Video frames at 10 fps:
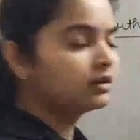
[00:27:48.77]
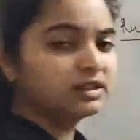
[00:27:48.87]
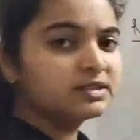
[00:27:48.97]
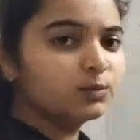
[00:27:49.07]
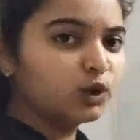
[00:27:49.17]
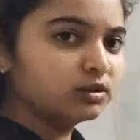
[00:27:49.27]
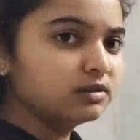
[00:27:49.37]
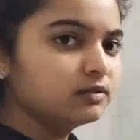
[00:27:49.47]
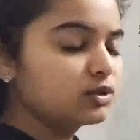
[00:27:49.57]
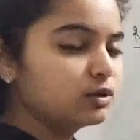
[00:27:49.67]
This
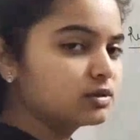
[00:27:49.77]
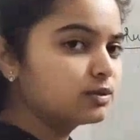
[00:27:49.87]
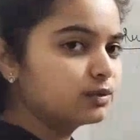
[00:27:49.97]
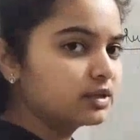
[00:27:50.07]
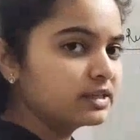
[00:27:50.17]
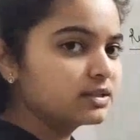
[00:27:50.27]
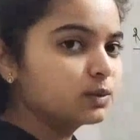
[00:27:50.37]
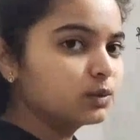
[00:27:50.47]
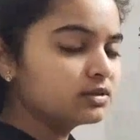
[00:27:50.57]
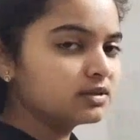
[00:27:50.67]
model was also known as
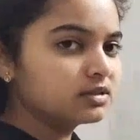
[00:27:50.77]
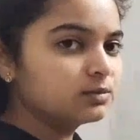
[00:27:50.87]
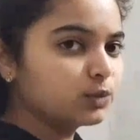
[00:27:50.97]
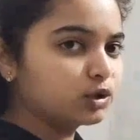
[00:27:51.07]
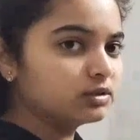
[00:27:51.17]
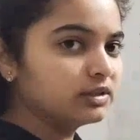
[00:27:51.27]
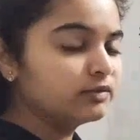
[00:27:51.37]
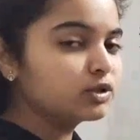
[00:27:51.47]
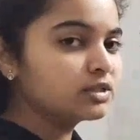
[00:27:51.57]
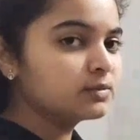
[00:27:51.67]
solar system model. He
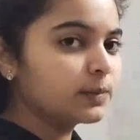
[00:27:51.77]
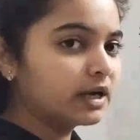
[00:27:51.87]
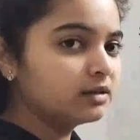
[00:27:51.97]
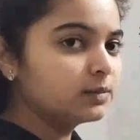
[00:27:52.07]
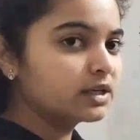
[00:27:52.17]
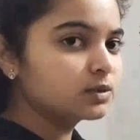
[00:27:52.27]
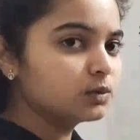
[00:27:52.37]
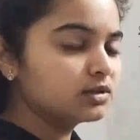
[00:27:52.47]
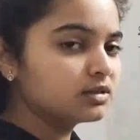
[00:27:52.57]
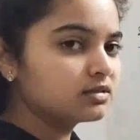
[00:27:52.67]
was inspired by
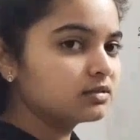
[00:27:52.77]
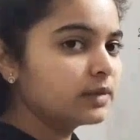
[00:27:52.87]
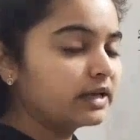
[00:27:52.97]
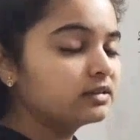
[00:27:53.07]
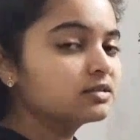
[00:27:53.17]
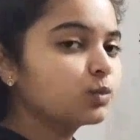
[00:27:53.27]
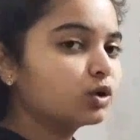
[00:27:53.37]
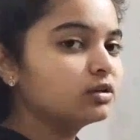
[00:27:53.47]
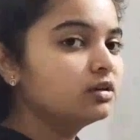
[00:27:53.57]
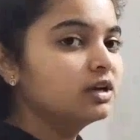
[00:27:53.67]
solar system, and this
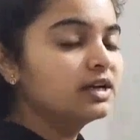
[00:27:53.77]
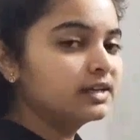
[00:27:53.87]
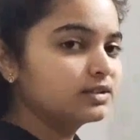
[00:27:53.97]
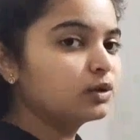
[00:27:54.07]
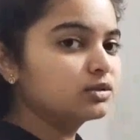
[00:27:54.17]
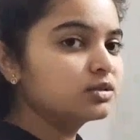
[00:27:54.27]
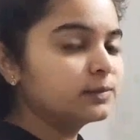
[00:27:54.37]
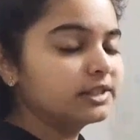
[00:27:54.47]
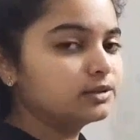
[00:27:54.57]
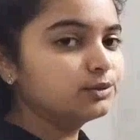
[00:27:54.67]
model is also
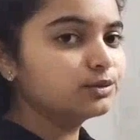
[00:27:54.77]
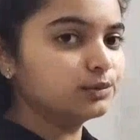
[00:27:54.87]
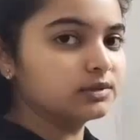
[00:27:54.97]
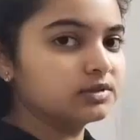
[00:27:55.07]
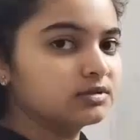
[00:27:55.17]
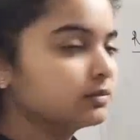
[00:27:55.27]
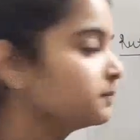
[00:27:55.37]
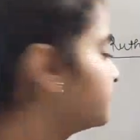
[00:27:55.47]
similar to solar system.